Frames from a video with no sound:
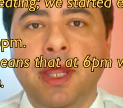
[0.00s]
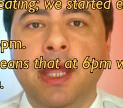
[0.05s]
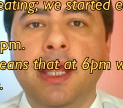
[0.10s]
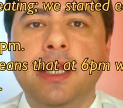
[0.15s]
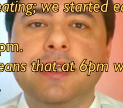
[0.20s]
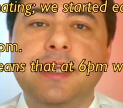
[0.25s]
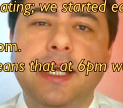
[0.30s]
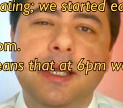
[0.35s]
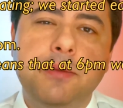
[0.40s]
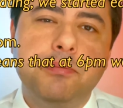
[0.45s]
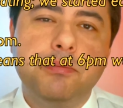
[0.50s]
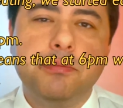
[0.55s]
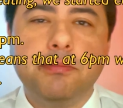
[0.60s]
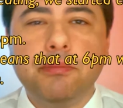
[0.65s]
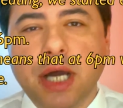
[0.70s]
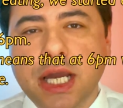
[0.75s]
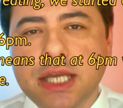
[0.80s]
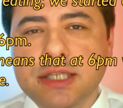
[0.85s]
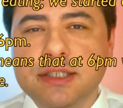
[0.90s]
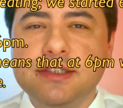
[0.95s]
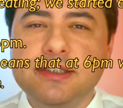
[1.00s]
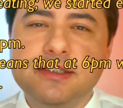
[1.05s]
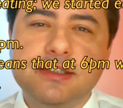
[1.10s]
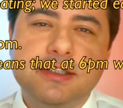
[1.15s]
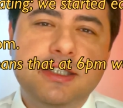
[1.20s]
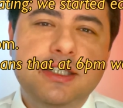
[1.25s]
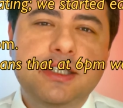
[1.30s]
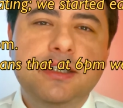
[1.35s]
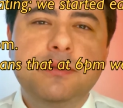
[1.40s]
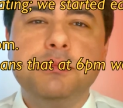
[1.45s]
they might
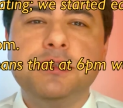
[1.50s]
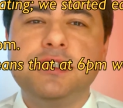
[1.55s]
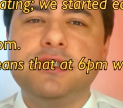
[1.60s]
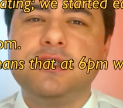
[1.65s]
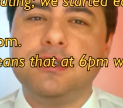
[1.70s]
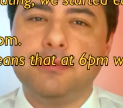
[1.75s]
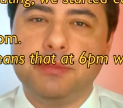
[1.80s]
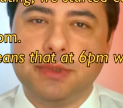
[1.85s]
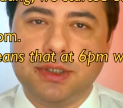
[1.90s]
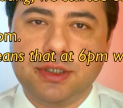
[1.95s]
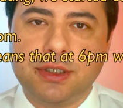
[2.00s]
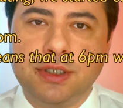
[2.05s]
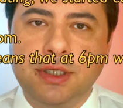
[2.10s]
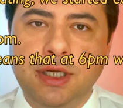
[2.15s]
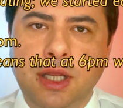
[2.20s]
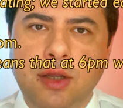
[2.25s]
seem similar,